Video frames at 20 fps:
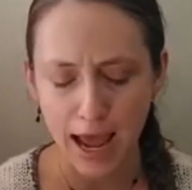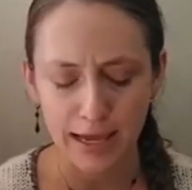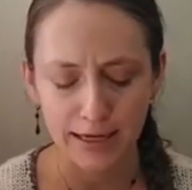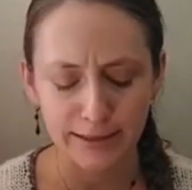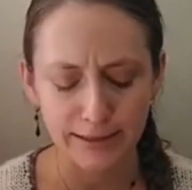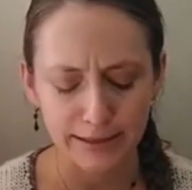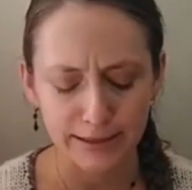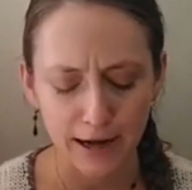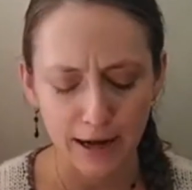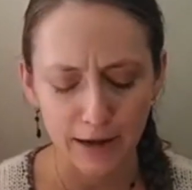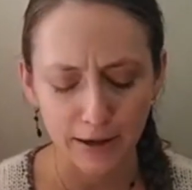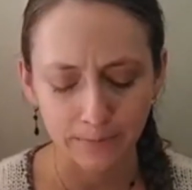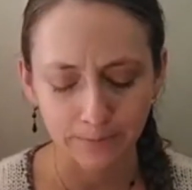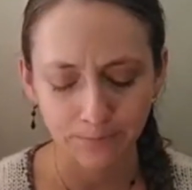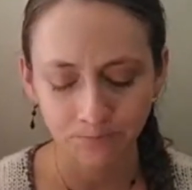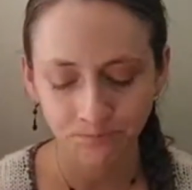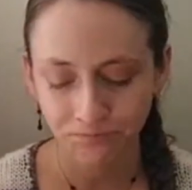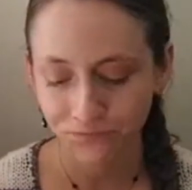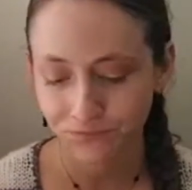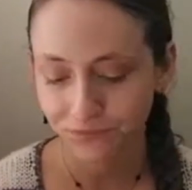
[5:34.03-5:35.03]

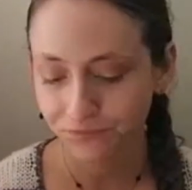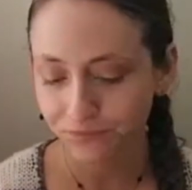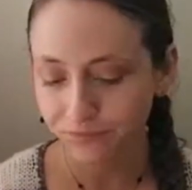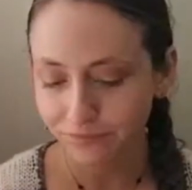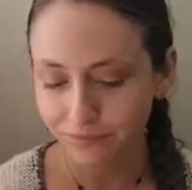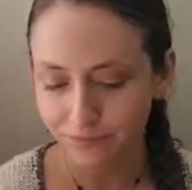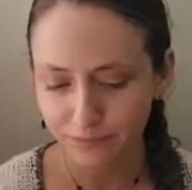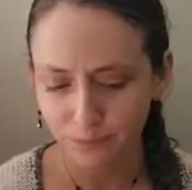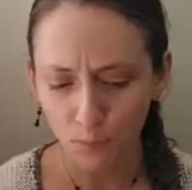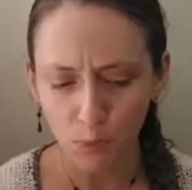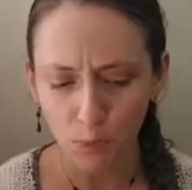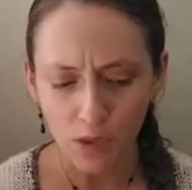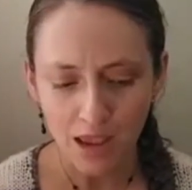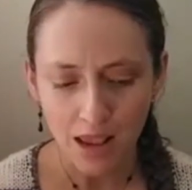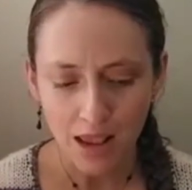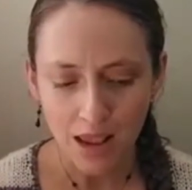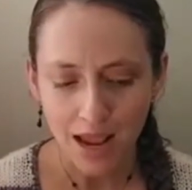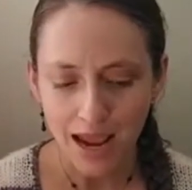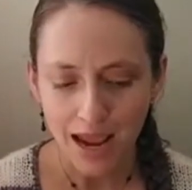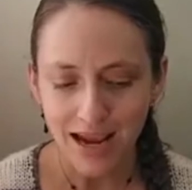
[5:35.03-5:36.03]
And
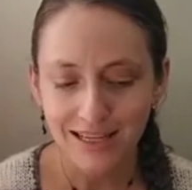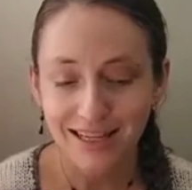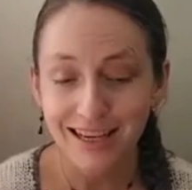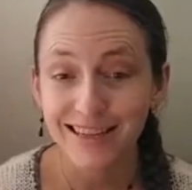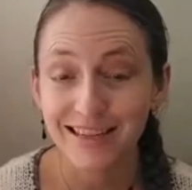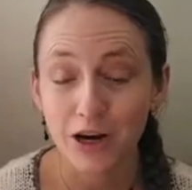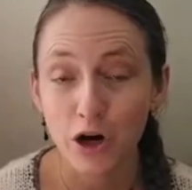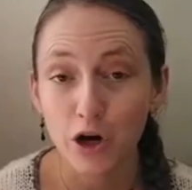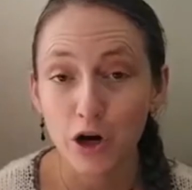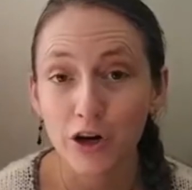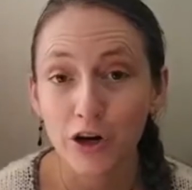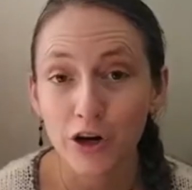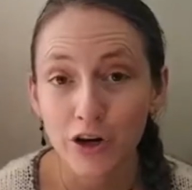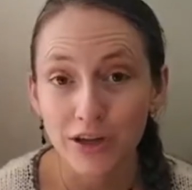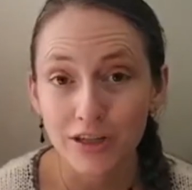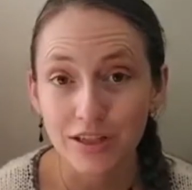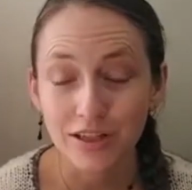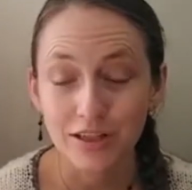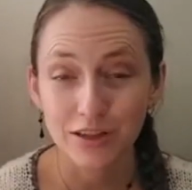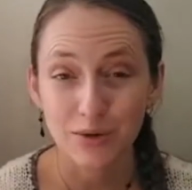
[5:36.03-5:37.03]
it doesn't
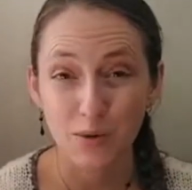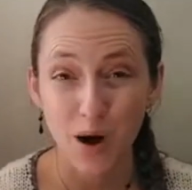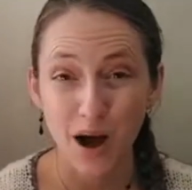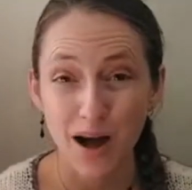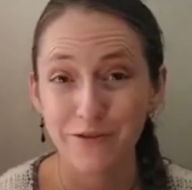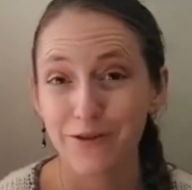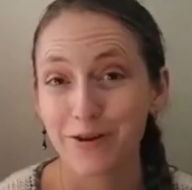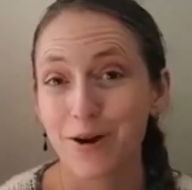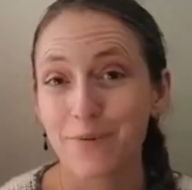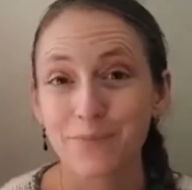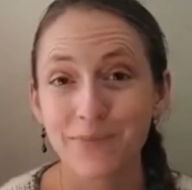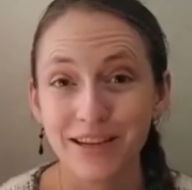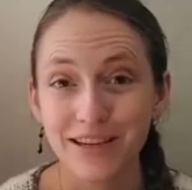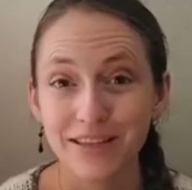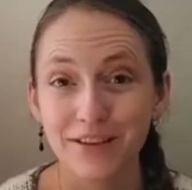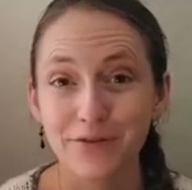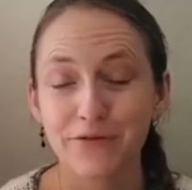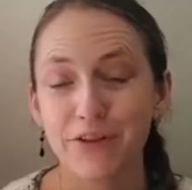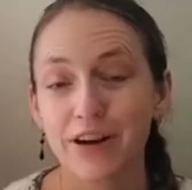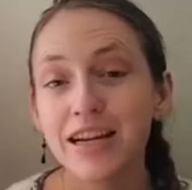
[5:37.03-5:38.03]
hurt to offer up
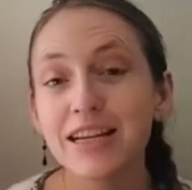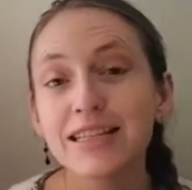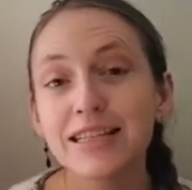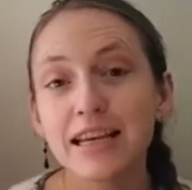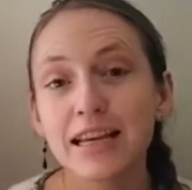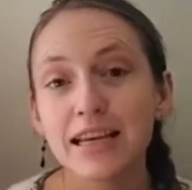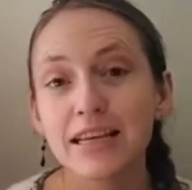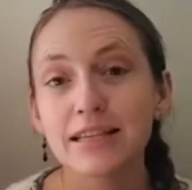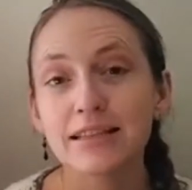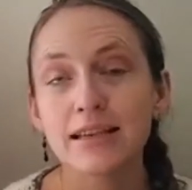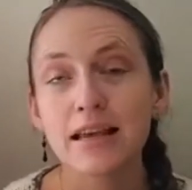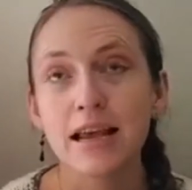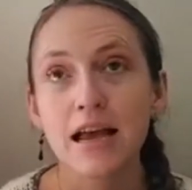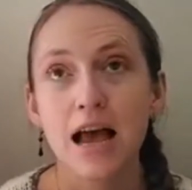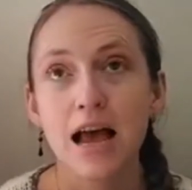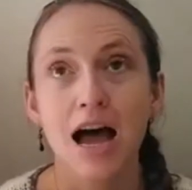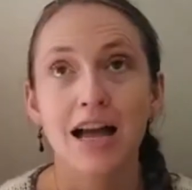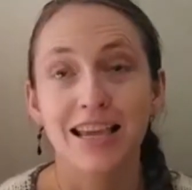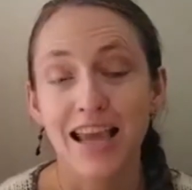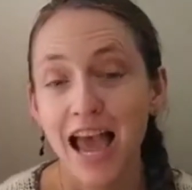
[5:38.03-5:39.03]
these phrases
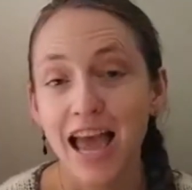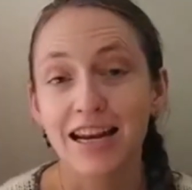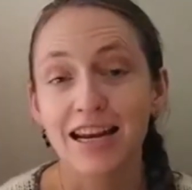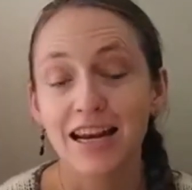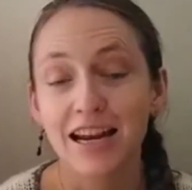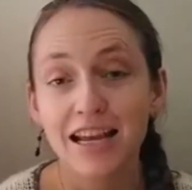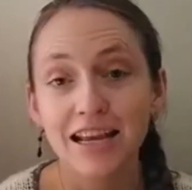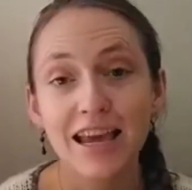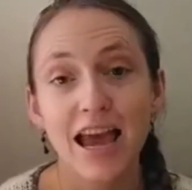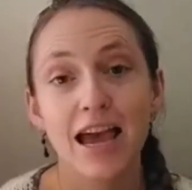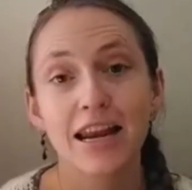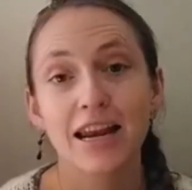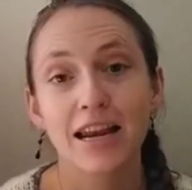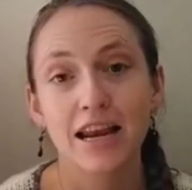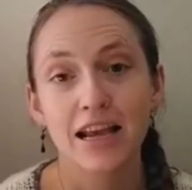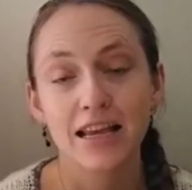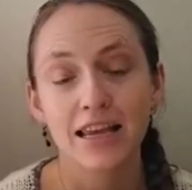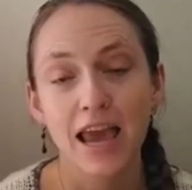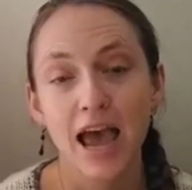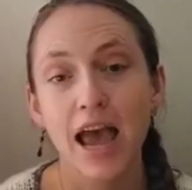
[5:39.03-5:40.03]
again and again
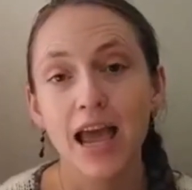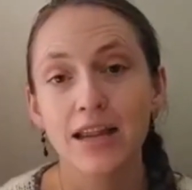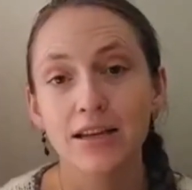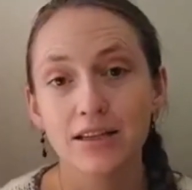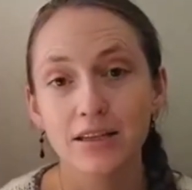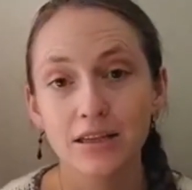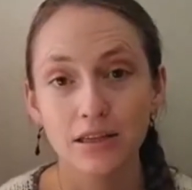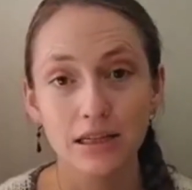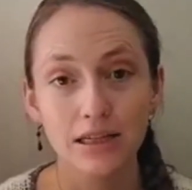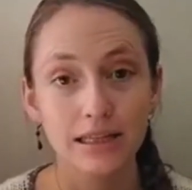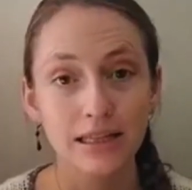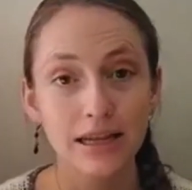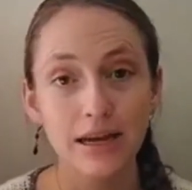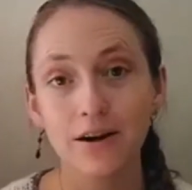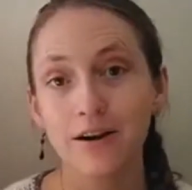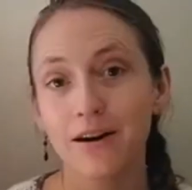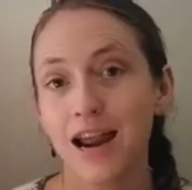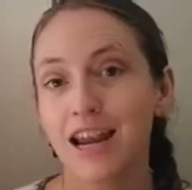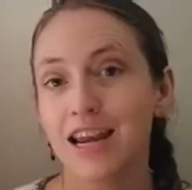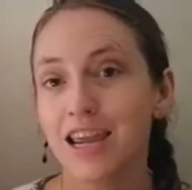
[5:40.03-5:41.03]
and again to
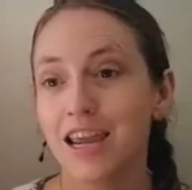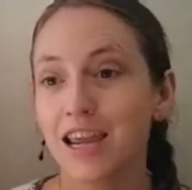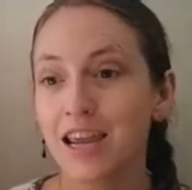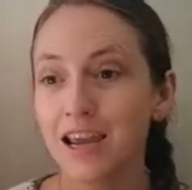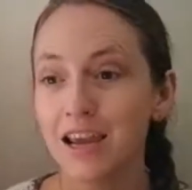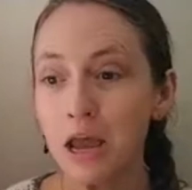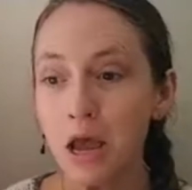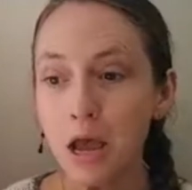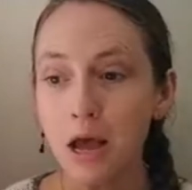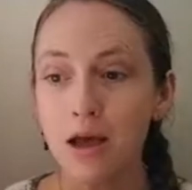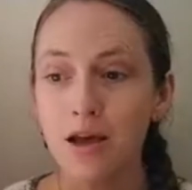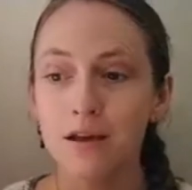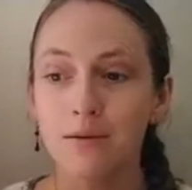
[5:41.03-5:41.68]
clear any